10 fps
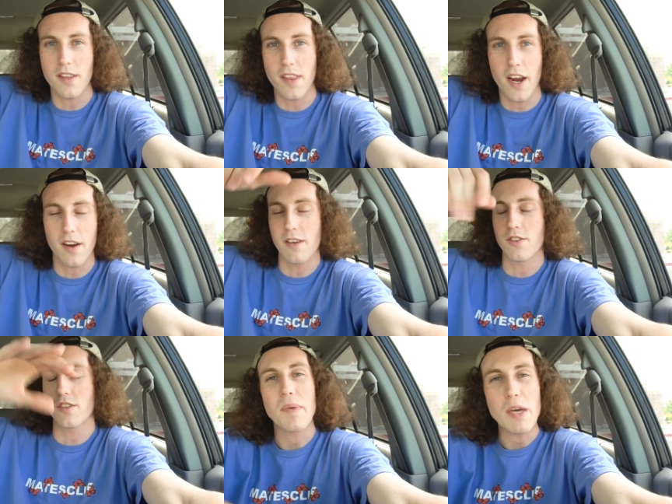in there, and it
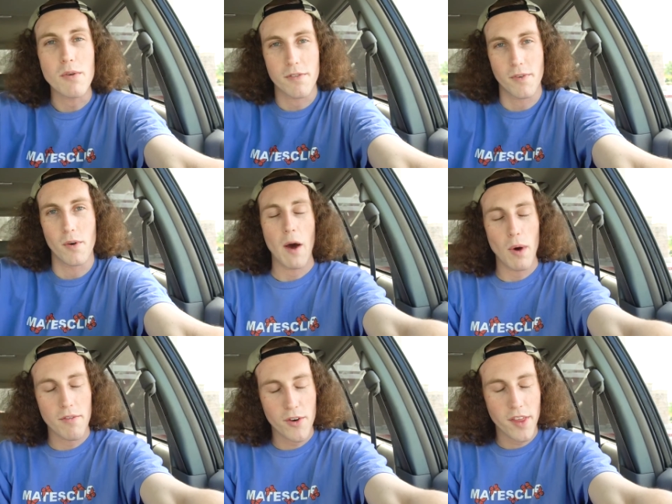was just beautiful.
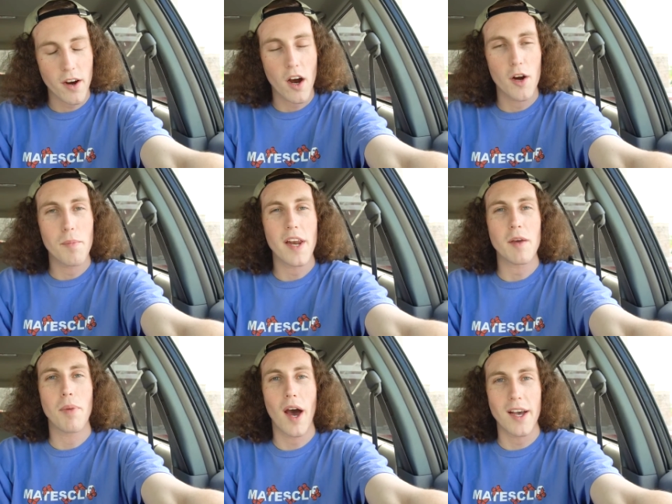However, there are
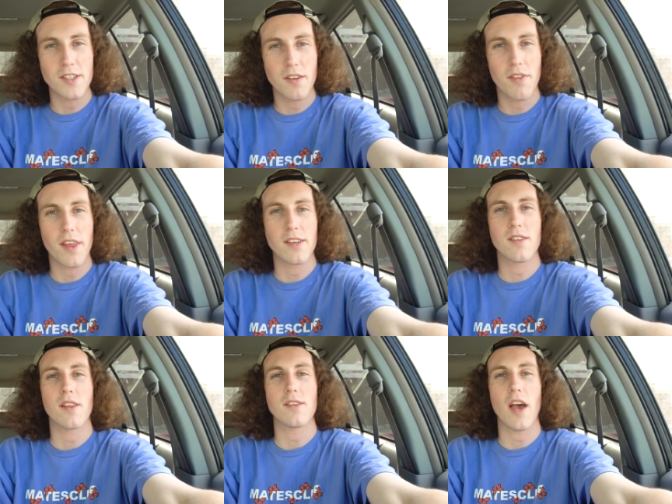many positive
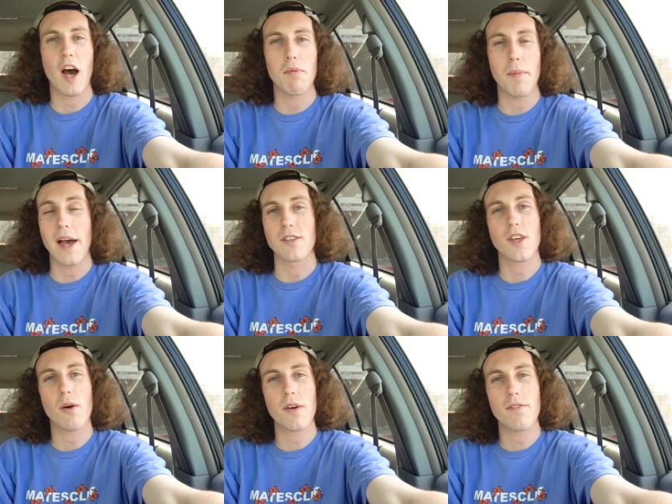things that this album has
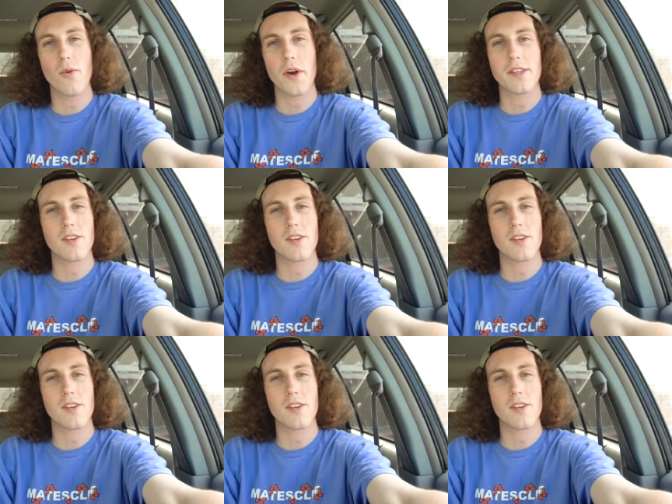going for it,